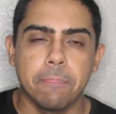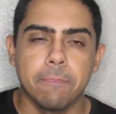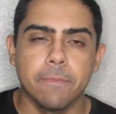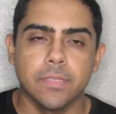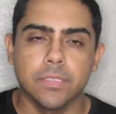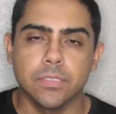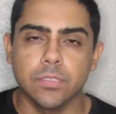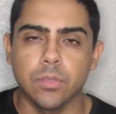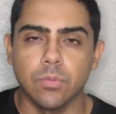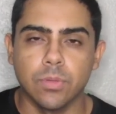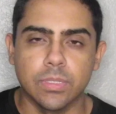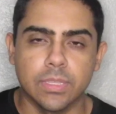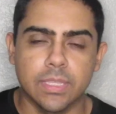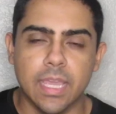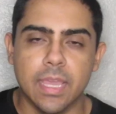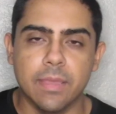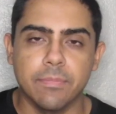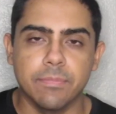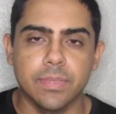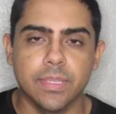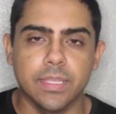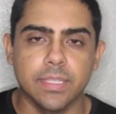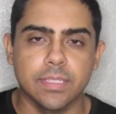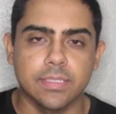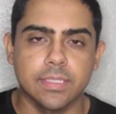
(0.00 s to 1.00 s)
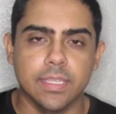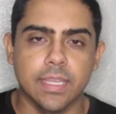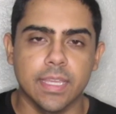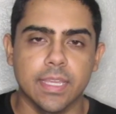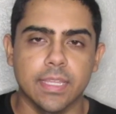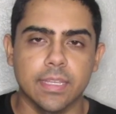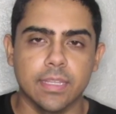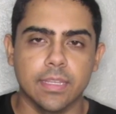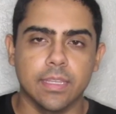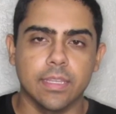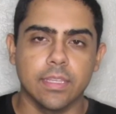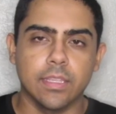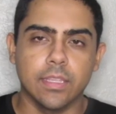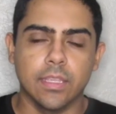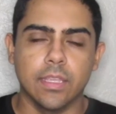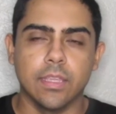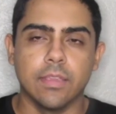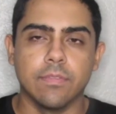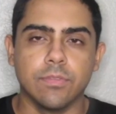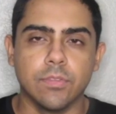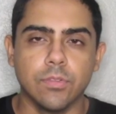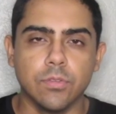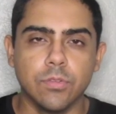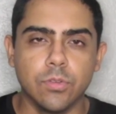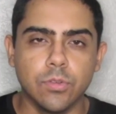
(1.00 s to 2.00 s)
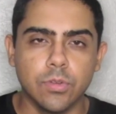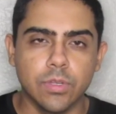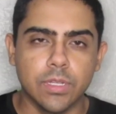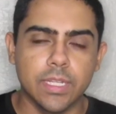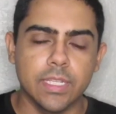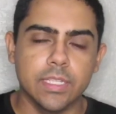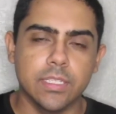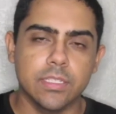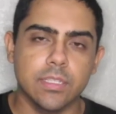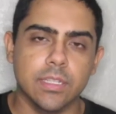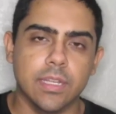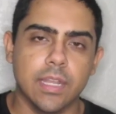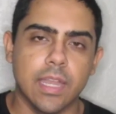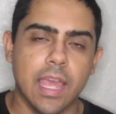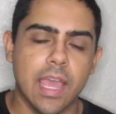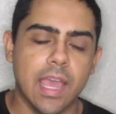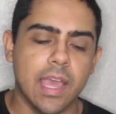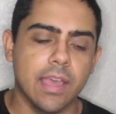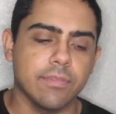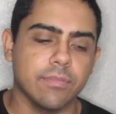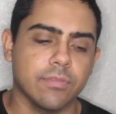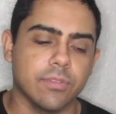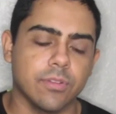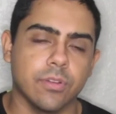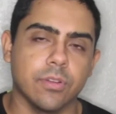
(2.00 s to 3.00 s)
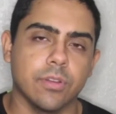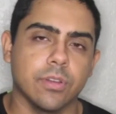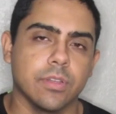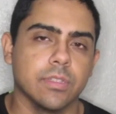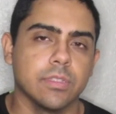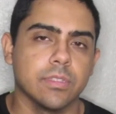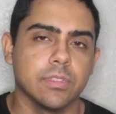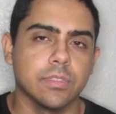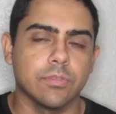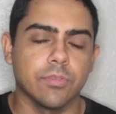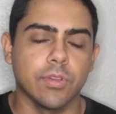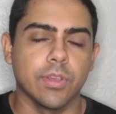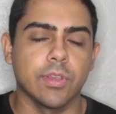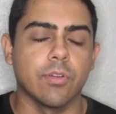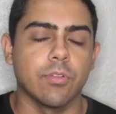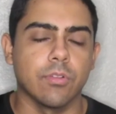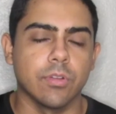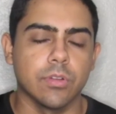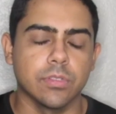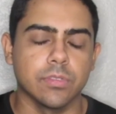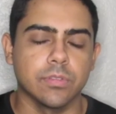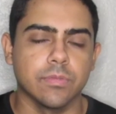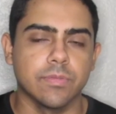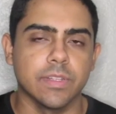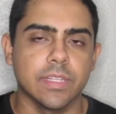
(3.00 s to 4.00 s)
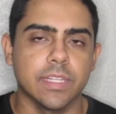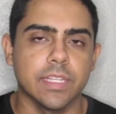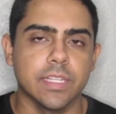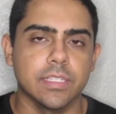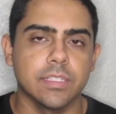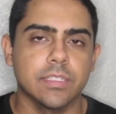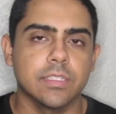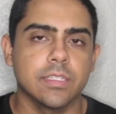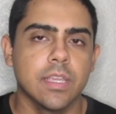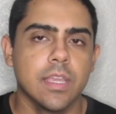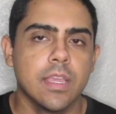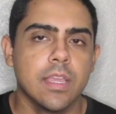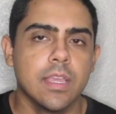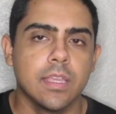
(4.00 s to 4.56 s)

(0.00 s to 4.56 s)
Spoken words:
So with that being said, if you do an inch and a half or 3/4 of an inch,